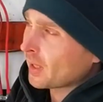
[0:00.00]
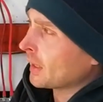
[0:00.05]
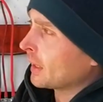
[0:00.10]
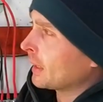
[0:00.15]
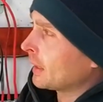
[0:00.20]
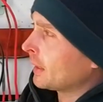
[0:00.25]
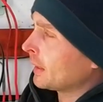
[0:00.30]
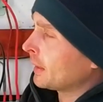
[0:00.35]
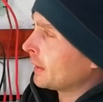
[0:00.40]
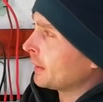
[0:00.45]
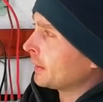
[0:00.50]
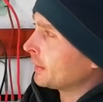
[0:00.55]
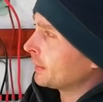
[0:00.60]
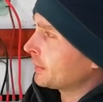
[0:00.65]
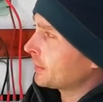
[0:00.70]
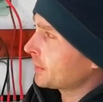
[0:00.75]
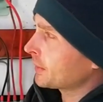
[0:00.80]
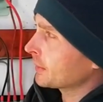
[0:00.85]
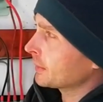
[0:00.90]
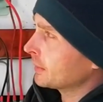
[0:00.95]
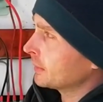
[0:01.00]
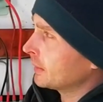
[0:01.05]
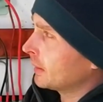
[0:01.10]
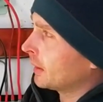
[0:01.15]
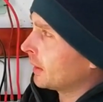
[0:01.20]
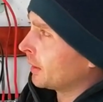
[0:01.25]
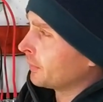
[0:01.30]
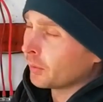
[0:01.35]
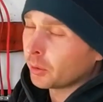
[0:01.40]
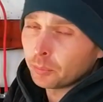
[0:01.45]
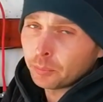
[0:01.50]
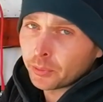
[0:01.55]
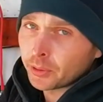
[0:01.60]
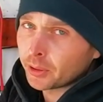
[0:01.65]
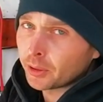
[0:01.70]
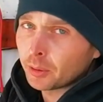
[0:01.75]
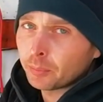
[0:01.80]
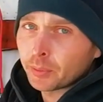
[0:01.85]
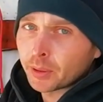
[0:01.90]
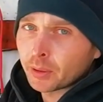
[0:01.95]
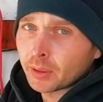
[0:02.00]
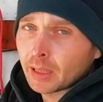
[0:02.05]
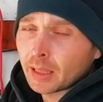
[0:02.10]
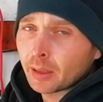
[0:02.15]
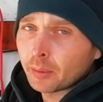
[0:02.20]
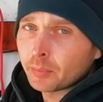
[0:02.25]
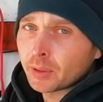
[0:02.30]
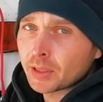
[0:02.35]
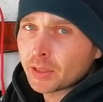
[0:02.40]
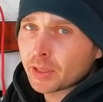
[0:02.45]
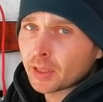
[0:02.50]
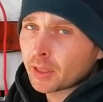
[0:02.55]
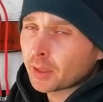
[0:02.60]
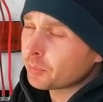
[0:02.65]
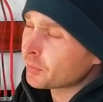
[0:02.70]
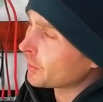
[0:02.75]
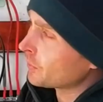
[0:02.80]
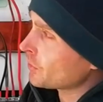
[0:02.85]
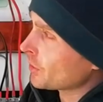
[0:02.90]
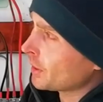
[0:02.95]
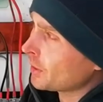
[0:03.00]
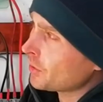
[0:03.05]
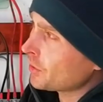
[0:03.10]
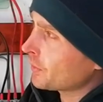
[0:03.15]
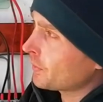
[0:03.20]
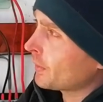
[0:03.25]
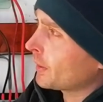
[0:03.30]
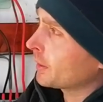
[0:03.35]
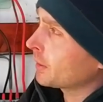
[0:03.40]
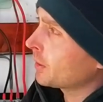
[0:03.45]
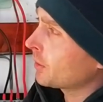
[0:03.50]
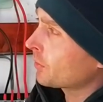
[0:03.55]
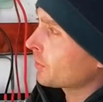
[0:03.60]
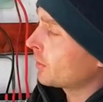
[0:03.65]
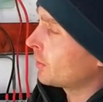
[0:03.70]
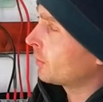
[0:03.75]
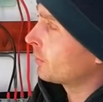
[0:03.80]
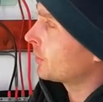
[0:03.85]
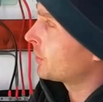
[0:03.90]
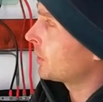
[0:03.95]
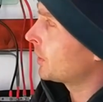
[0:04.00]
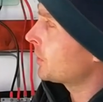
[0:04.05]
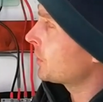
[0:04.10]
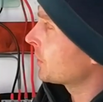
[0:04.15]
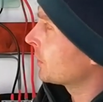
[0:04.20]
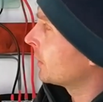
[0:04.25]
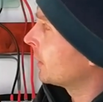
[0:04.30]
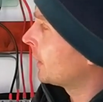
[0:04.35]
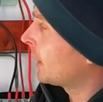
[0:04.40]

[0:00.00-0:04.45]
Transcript: And I've opened it up, I don't know how many times, I've changed the fan control resistor.